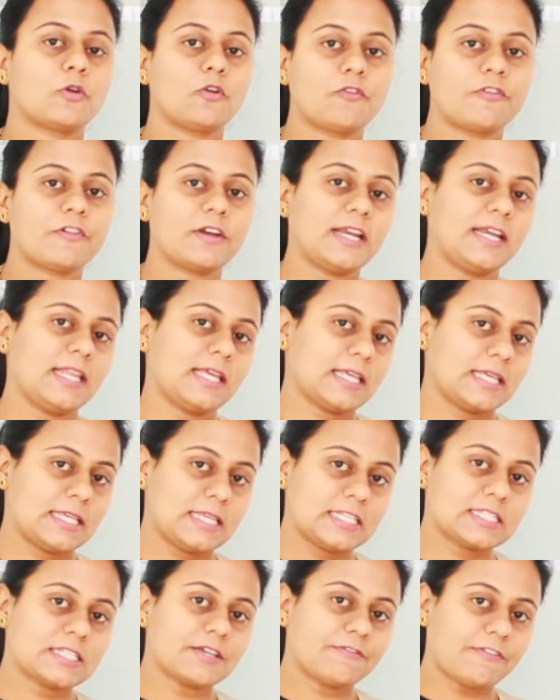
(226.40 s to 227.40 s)

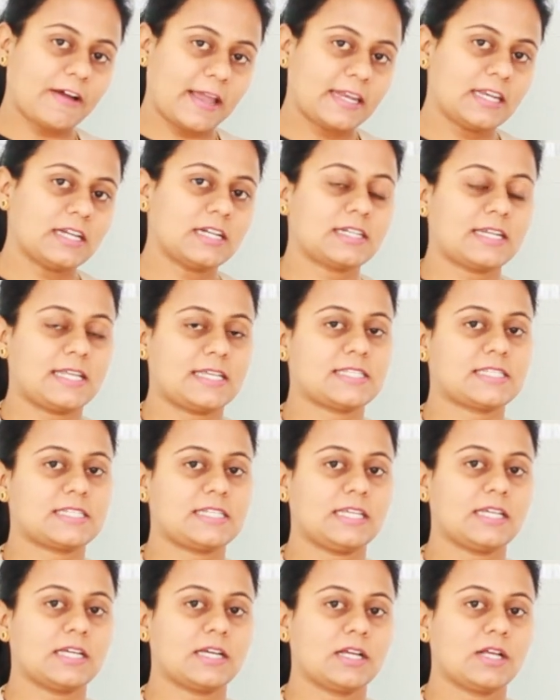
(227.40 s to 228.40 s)
Proofreading is the
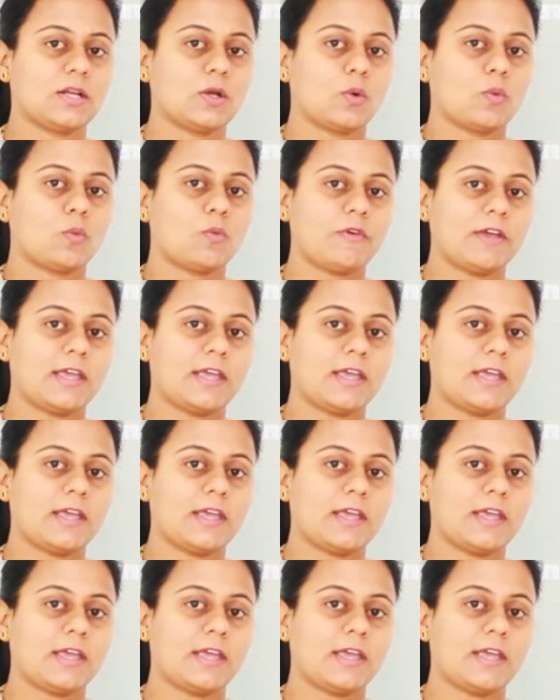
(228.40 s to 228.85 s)
final testing